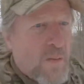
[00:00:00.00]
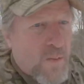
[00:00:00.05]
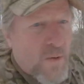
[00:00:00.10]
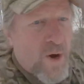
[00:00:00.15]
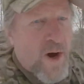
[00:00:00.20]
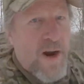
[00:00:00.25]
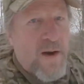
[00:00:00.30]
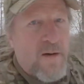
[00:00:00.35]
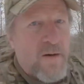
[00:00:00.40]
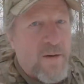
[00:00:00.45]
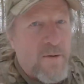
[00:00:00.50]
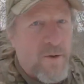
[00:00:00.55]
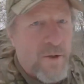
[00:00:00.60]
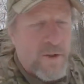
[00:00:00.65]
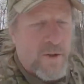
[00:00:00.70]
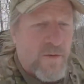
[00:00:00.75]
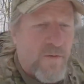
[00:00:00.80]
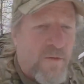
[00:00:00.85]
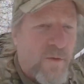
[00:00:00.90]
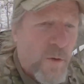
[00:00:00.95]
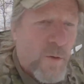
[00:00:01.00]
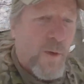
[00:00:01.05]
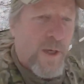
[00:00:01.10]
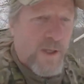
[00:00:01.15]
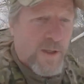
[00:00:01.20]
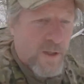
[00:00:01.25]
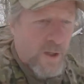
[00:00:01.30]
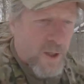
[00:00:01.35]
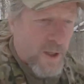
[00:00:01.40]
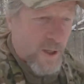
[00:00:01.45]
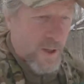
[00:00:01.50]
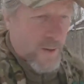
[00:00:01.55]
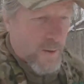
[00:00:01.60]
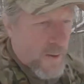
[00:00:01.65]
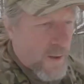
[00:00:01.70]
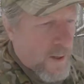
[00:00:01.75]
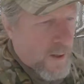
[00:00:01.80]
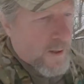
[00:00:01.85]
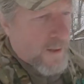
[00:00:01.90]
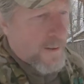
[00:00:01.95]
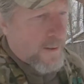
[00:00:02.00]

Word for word: prior to just a few weeks ago,